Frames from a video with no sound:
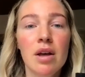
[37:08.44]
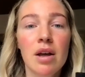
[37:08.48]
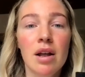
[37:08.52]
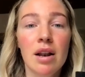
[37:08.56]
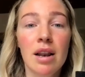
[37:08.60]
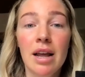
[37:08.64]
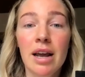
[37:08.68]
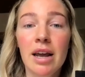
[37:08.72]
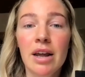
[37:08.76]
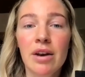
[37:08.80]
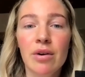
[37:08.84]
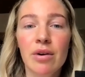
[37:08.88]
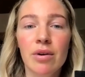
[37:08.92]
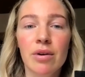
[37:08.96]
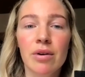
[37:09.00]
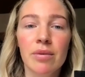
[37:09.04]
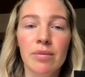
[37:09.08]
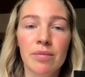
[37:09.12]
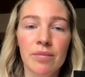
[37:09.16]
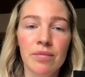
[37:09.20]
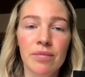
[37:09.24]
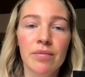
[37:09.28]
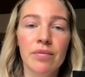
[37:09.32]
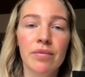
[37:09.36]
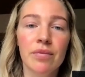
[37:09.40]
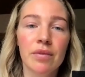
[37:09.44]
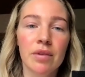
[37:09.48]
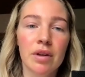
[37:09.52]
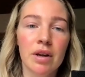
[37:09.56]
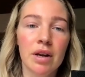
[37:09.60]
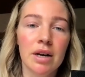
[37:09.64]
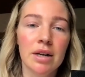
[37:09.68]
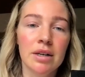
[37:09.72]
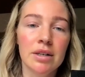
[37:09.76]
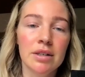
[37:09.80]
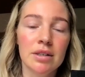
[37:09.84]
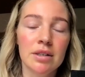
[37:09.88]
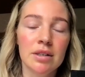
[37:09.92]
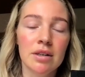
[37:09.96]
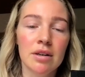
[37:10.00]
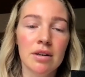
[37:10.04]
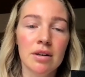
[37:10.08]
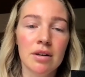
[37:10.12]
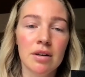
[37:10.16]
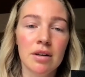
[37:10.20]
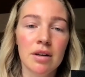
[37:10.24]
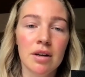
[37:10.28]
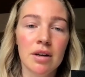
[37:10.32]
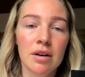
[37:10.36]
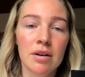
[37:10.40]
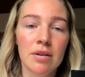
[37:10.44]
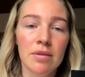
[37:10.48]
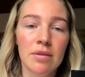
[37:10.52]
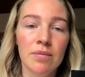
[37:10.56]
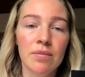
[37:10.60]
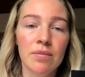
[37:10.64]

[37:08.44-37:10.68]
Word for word: later. And uh, yeah.